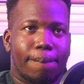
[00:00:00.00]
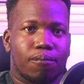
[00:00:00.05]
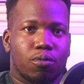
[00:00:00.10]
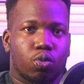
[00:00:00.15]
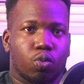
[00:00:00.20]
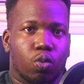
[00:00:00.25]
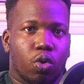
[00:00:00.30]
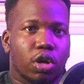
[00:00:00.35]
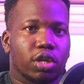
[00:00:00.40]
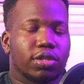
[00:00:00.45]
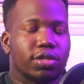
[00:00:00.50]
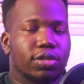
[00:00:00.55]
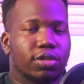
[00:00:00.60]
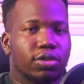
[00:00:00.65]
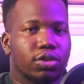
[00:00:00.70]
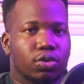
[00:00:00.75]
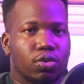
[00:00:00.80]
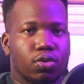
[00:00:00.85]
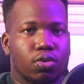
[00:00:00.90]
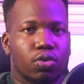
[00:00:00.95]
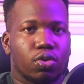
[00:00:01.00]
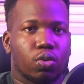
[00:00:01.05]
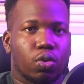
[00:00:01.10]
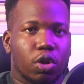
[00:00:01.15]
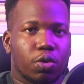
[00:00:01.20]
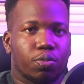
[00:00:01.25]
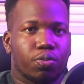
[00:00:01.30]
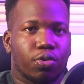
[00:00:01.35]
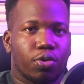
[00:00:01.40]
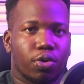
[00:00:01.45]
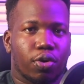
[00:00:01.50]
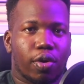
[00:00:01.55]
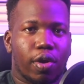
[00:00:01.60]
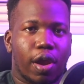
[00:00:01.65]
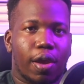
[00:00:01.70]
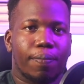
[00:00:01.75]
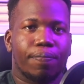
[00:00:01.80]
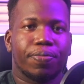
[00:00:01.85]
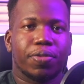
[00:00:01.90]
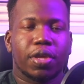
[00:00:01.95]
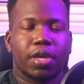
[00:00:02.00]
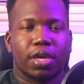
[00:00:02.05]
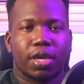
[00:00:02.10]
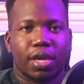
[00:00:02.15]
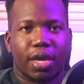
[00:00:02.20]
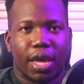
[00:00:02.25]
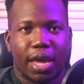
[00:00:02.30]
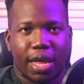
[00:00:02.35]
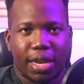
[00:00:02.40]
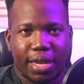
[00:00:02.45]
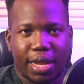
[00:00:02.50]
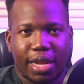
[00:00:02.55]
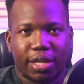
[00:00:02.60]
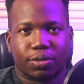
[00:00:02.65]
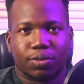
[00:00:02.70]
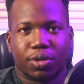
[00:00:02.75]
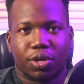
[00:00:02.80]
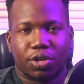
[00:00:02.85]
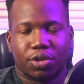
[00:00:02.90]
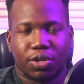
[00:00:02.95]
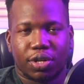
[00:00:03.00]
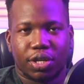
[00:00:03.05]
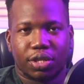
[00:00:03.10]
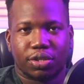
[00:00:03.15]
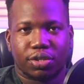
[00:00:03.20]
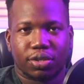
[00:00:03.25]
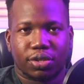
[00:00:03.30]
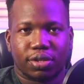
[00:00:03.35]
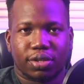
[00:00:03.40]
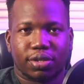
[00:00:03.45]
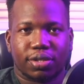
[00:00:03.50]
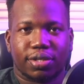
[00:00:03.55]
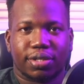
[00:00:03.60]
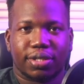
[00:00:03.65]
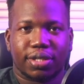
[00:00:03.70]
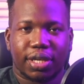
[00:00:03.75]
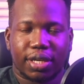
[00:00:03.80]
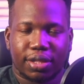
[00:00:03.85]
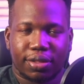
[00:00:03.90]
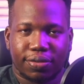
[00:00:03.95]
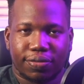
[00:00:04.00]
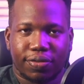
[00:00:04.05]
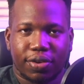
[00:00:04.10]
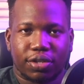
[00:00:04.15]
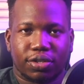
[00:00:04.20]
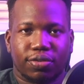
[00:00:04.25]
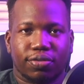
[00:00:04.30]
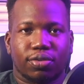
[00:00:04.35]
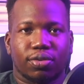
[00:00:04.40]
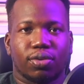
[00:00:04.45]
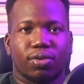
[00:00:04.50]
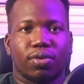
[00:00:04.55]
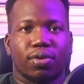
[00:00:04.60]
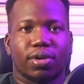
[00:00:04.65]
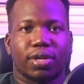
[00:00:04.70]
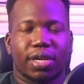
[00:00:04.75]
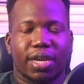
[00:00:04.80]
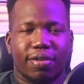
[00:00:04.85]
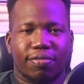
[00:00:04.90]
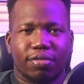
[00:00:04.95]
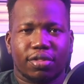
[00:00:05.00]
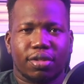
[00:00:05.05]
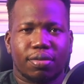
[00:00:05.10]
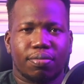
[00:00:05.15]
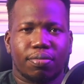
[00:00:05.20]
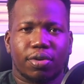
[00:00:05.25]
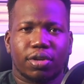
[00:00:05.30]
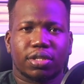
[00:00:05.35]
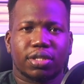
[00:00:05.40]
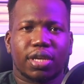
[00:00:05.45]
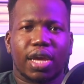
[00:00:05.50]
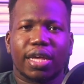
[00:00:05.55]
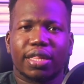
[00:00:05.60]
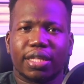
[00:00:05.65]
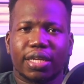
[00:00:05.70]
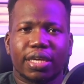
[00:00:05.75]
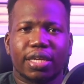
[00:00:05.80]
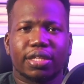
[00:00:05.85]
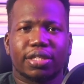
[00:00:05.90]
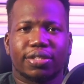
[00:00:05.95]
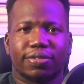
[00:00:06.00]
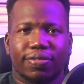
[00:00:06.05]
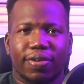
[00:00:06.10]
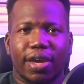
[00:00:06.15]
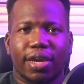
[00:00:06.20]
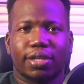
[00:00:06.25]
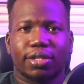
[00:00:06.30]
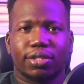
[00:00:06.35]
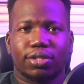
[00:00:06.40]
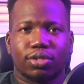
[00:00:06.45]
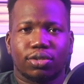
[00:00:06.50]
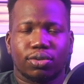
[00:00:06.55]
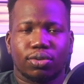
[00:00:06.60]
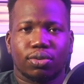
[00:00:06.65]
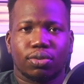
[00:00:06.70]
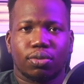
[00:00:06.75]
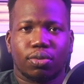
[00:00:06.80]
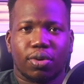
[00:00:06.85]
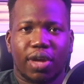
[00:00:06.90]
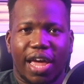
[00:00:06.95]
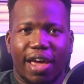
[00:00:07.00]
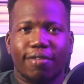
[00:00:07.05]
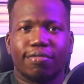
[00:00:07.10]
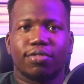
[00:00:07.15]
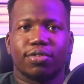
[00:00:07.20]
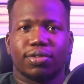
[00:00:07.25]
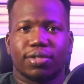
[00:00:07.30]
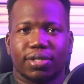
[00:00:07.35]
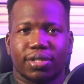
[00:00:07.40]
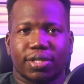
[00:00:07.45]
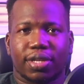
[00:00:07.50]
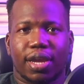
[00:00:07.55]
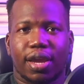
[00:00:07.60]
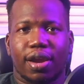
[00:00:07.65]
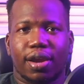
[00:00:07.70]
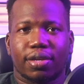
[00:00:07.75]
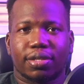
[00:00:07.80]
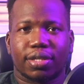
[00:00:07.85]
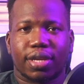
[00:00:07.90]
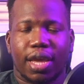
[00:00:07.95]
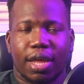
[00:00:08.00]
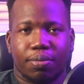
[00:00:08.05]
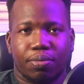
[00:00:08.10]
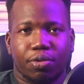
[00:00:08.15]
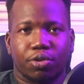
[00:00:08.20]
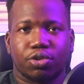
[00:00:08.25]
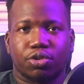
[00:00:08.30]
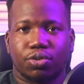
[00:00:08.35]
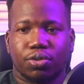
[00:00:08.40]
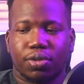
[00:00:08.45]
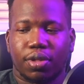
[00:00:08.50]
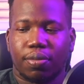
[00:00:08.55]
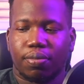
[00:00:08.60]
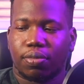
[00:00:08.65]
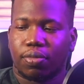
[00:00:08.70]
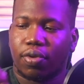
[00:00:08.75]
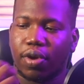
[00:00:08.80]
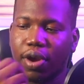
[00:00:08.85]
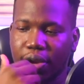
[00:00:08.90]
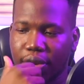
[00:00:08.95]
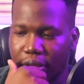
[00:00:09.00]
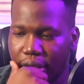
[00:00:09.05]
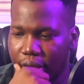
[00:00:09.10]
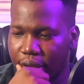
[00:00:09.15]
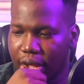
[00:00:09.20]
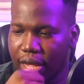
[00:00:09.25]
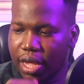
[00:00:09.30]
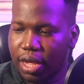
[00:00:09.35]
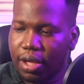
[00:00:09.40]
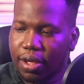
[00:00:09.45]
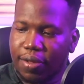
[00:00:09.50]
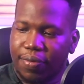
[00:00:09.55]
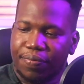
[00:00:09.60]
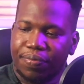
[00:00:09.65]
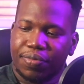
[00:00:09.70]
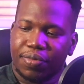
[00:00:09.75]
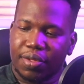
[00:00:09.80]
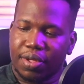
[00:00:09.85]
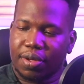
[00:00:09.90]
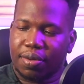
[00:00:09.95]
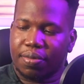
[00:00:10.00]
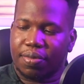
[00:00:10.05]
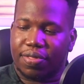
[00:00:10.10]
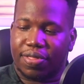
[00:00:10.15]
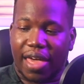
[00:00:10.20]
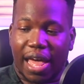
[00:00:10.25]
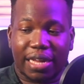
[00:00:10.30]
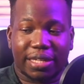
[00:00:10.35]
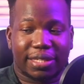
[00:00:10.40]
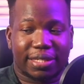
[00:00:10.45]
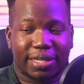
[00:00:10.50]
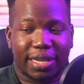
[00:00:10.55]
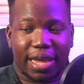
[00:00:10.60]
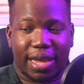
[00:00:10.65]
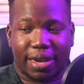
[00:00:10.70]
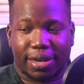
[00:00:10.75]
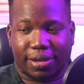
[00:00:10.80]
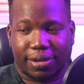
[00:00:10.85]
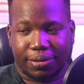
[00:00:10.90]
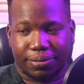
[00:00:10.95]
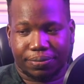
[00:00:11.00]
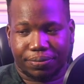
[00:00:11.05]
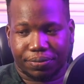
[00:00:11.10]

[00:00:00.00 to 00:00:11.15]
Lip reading: what school, what program, and that's where you need to seek the face of the Lord and everything. But I think it's fine to have those desires and pursue them, right? That said,